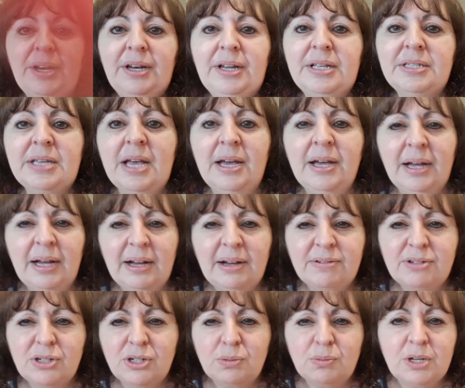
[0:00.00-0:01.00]
is.
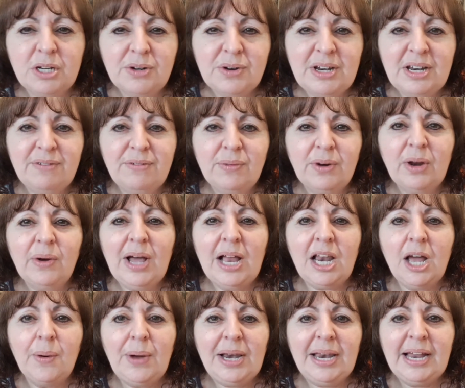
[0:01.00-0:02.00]
Afternoon, Mary and everyone. Oh,
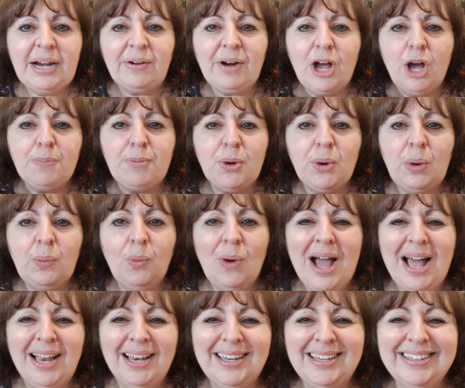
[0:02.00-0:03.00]
hello, Allegra. I hope you are
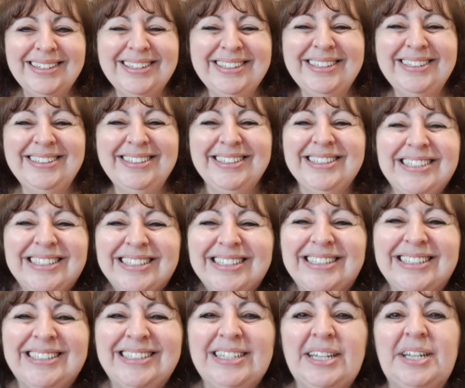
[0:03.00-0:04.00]
well.
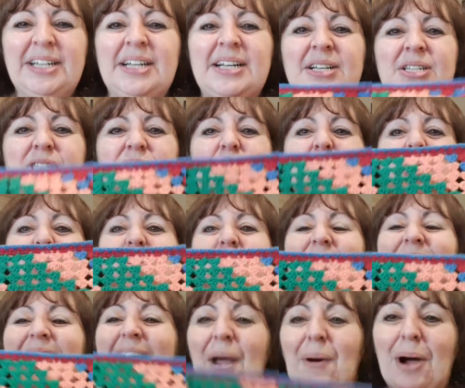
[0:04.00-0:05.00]
So
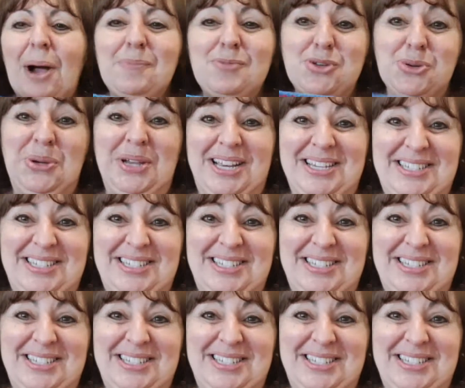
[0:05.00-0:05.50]
now I'm doing a